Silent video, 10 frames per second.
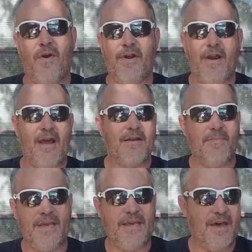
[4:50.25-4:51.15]
You're not going to
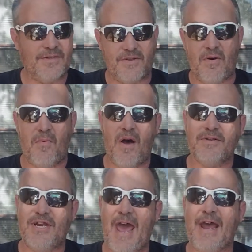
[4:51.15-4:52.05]
be uh, Stonewall
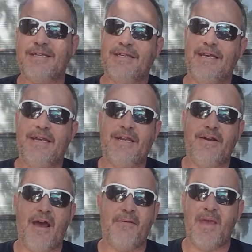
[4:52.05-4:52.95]
Jackson, and
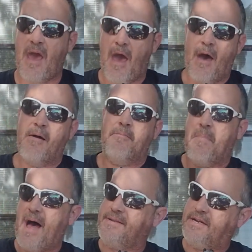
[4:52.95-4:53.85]
you're not going to be,
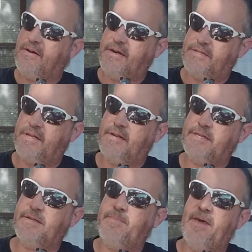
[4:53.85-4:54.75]
my dearest
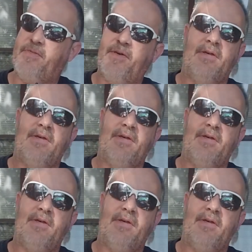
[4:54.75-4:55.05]
Elizabeth.